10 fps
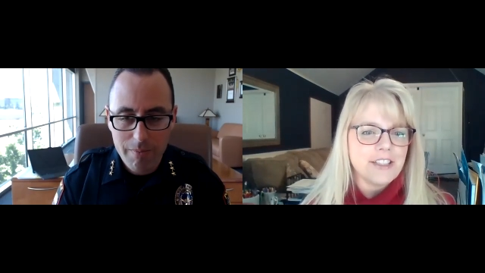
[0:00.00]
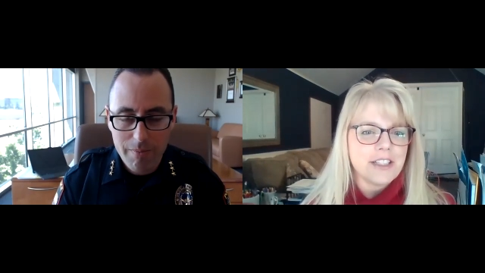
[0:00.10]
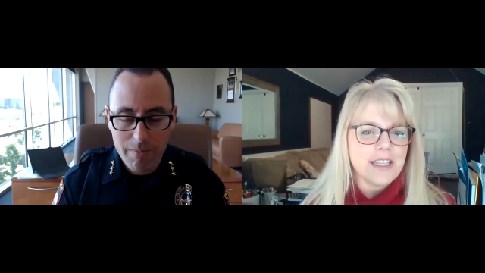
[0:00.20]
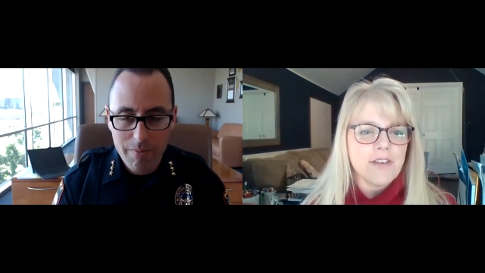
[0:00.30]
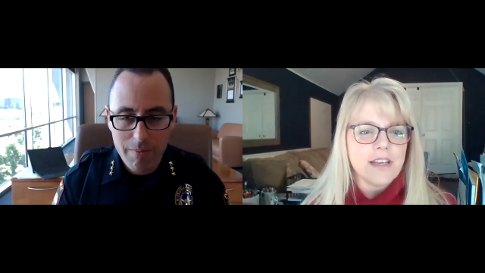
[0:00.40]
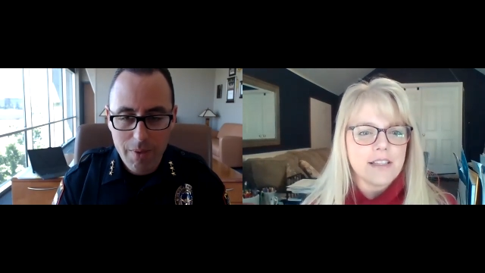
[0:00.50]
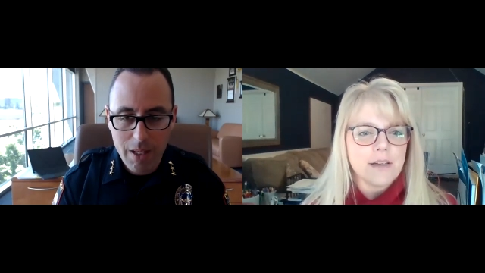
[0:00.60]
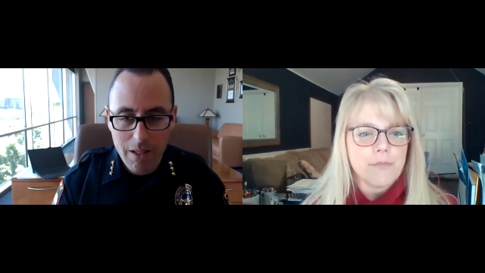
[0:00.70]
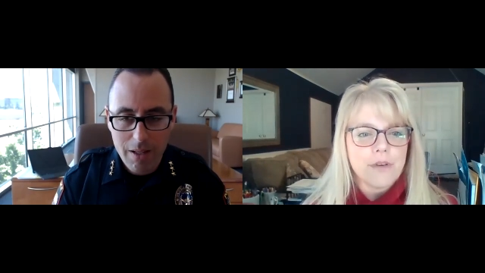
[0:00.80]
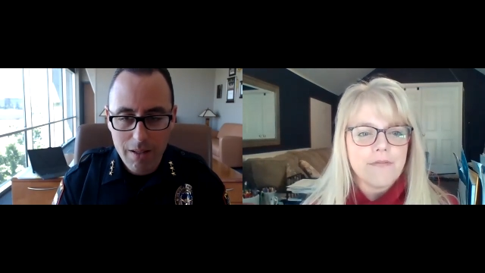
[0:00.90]
Speaker 1: and just giving us a
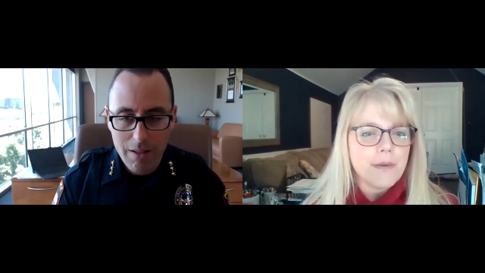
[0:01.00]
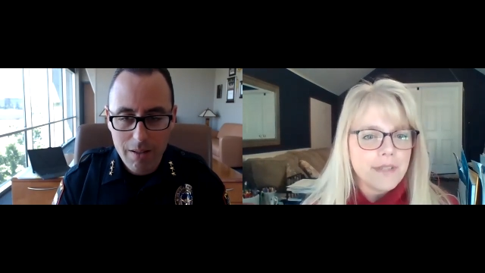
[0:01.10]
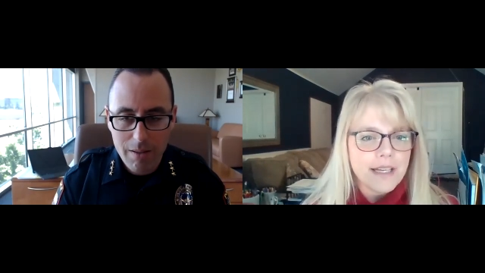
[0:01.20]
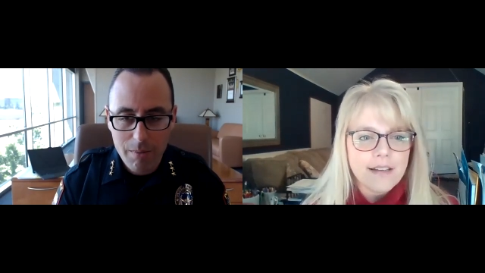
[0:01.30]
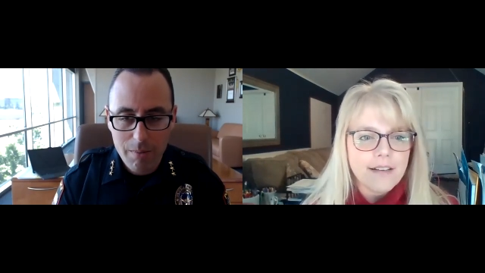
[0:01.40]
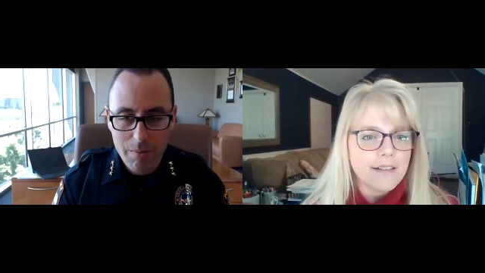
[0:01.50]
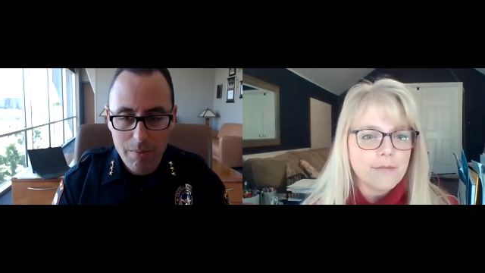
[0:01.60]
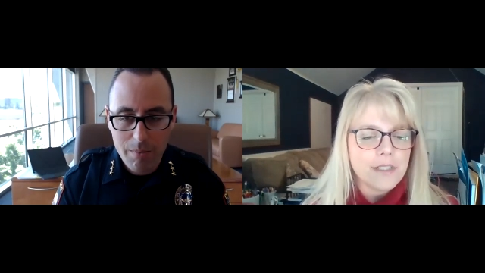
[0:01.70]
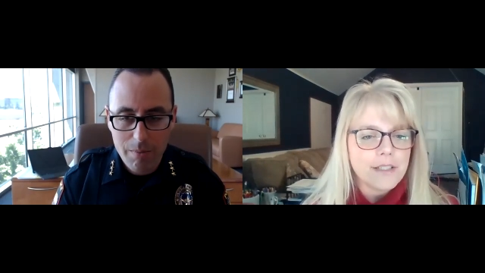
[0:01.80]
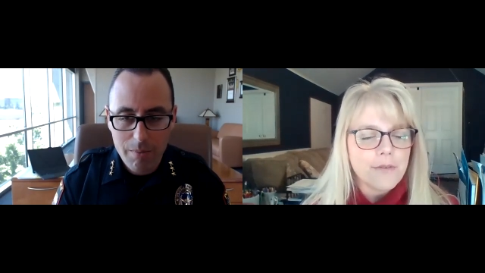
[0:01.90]
brief update on
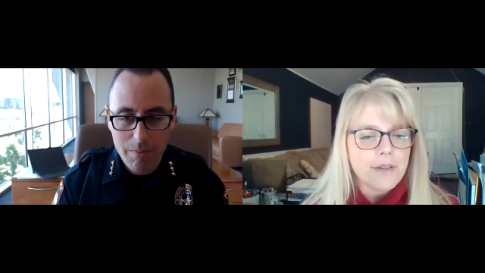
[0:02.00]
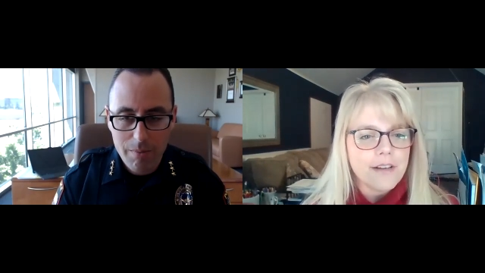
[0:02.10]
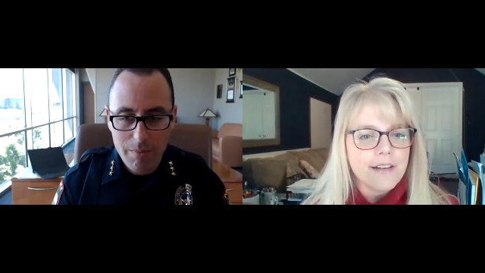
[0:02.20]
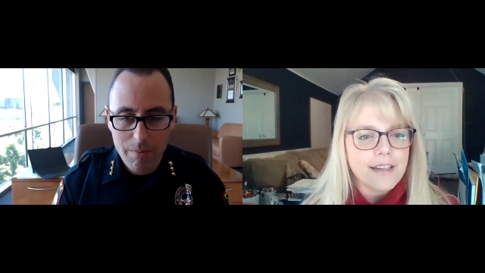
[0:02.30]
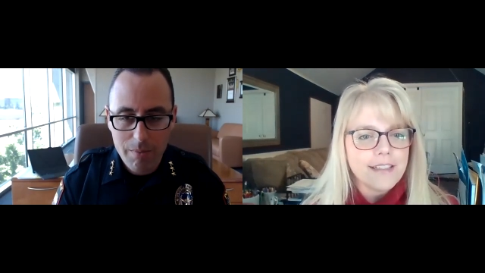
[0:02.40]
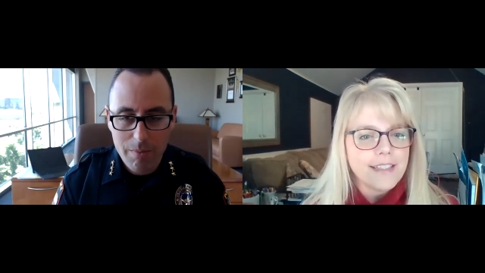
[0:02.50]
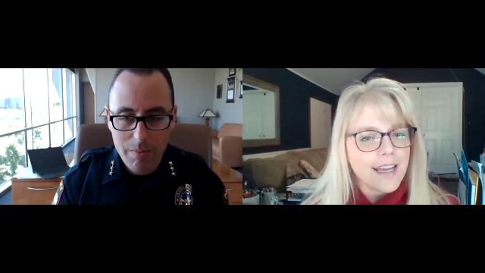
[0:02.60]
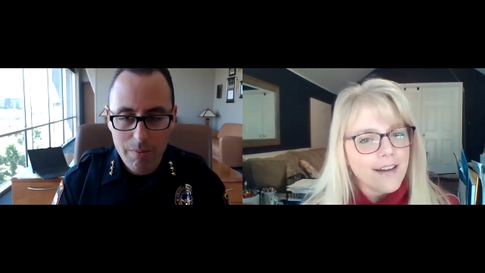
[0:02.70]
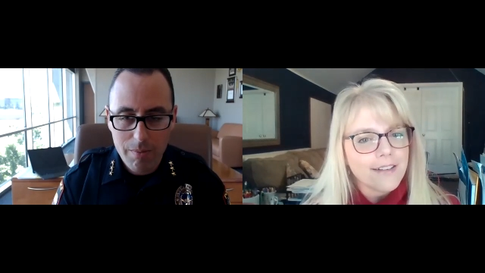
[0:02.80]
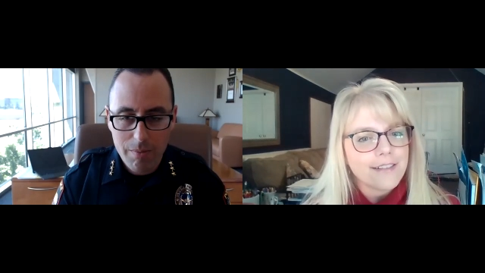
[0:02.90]
what's going on in
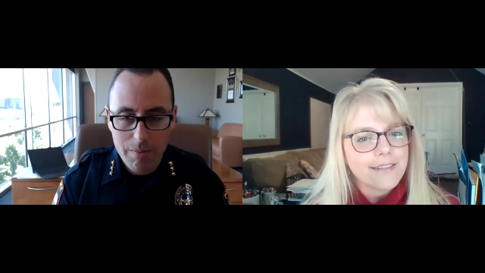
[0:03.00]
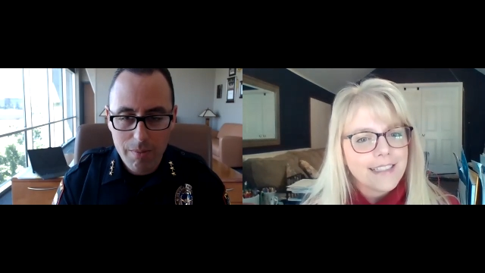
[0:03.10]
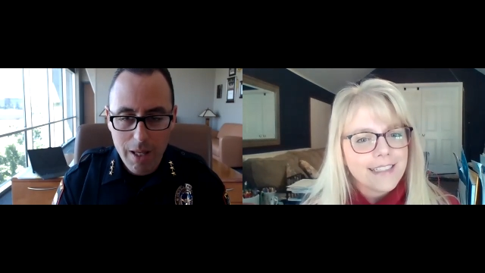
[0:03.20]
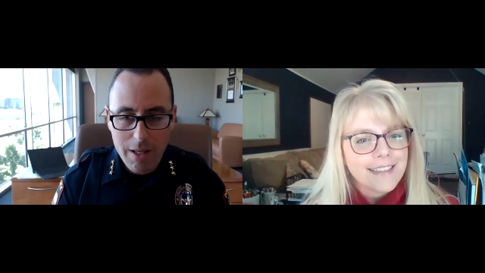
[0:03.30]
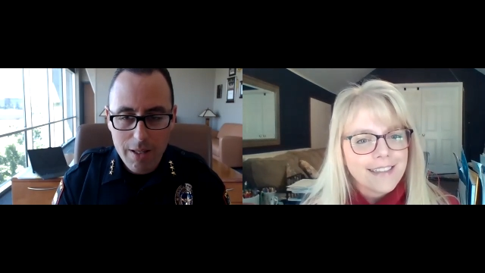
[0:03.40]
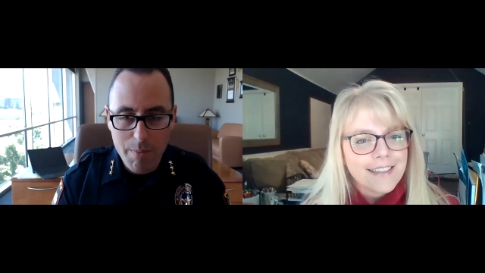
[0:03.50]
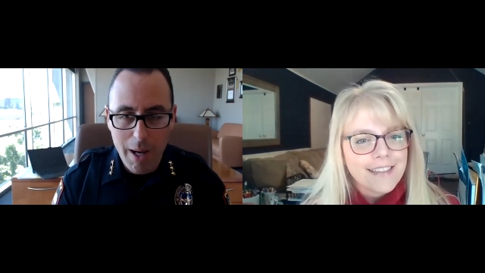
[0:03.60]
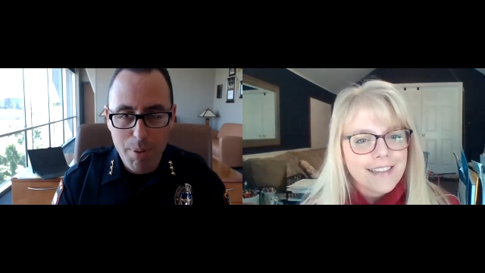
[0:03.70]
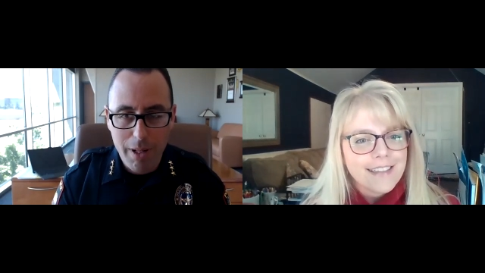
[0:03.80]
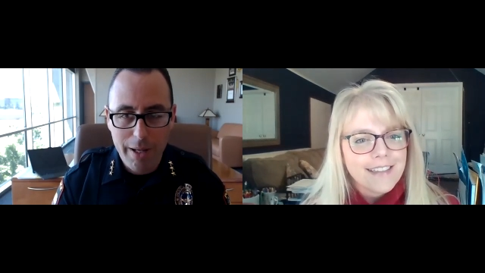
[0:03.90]
town.
Speaker 2: My
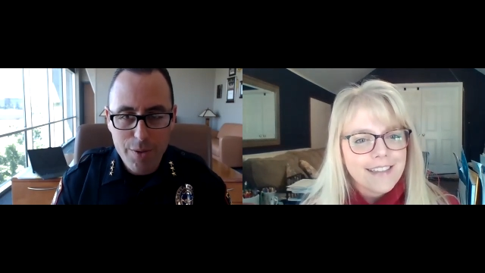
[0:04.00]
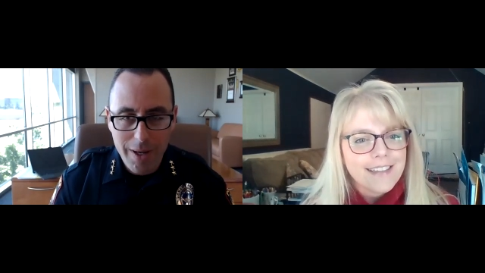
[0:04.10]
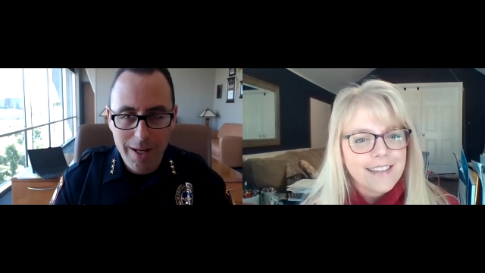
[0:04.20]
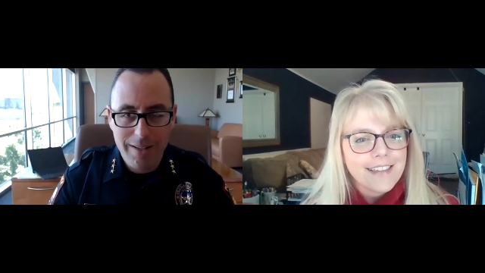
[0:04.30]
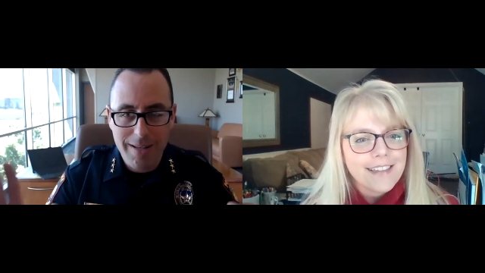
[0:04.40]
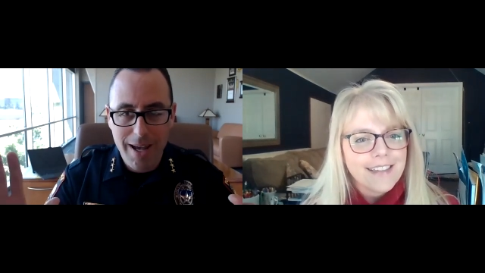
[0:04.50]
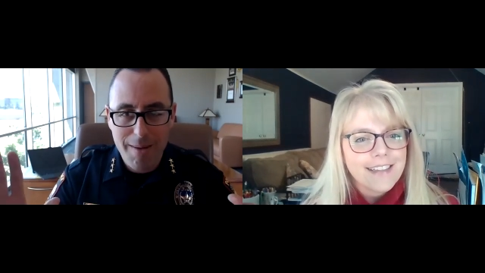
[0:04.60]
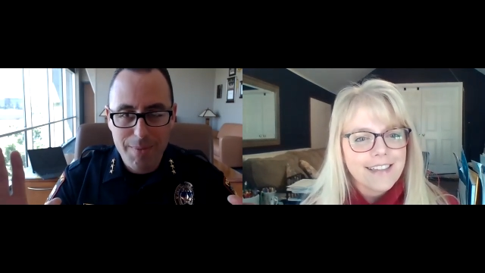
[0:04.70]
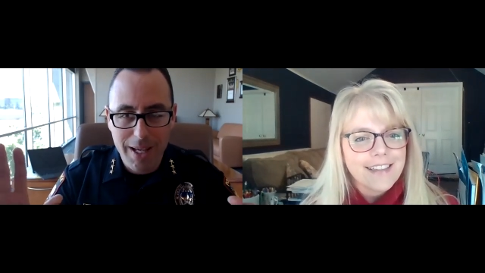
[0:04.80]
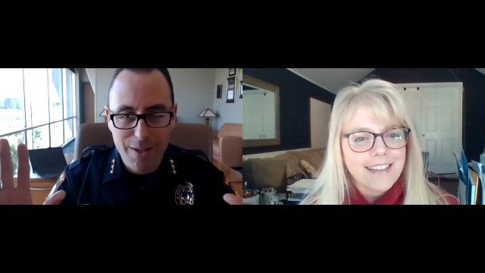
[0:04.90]
pleasure. Anytime.
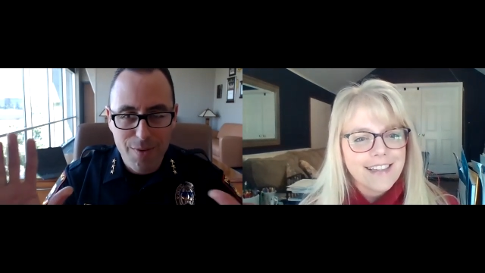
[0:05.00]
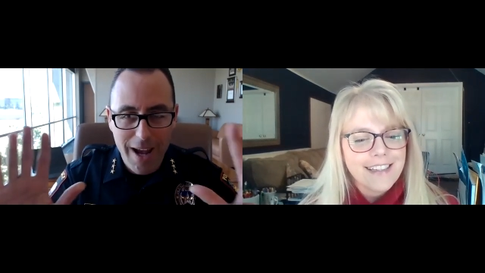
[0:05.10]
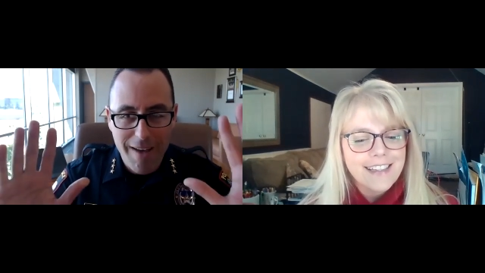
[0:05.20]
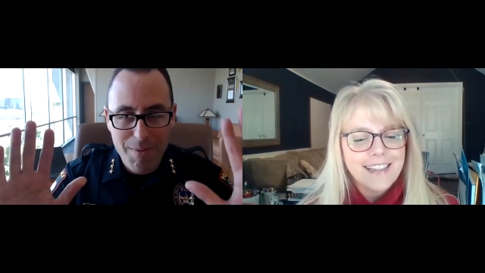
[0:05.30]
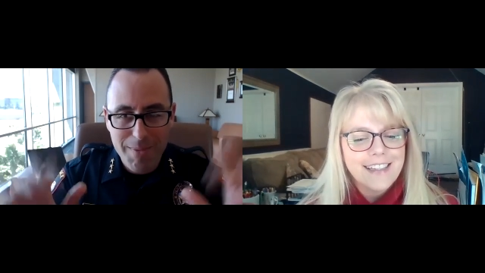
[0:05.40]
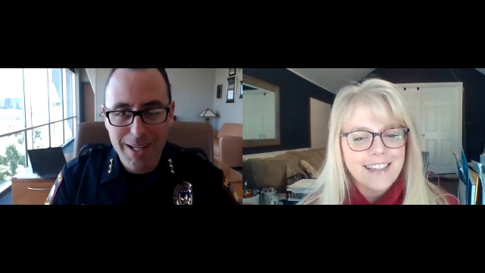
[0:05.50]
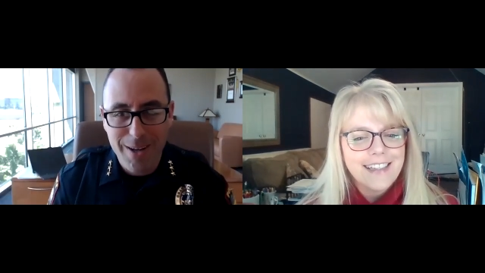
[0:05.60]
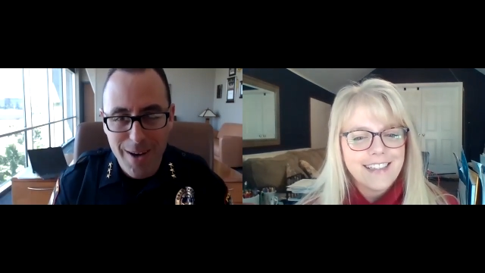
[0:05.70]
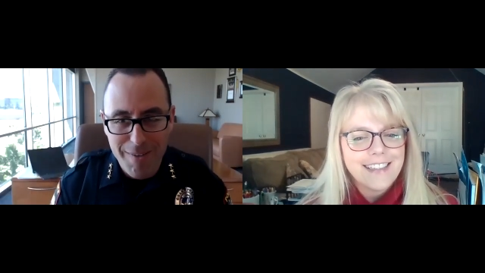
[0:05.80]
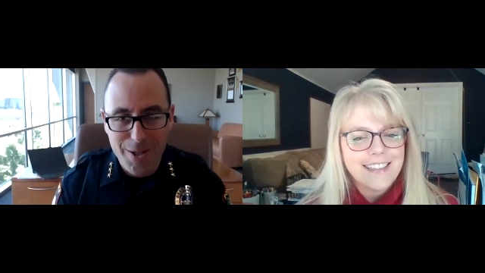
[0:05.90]
Thanks for having me. Y'all
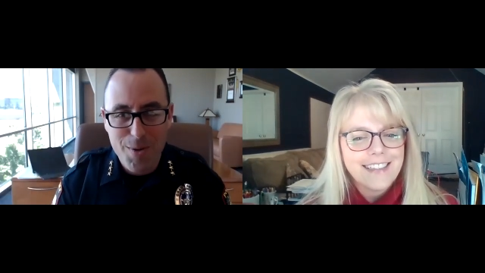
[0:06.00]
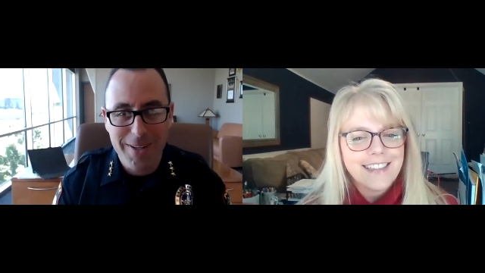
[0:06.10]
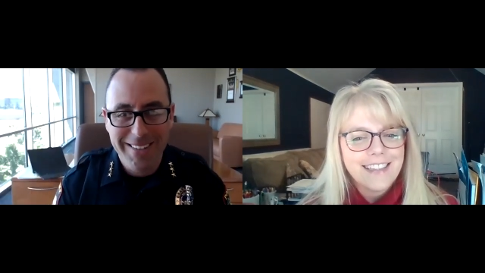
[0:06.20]
have a good one.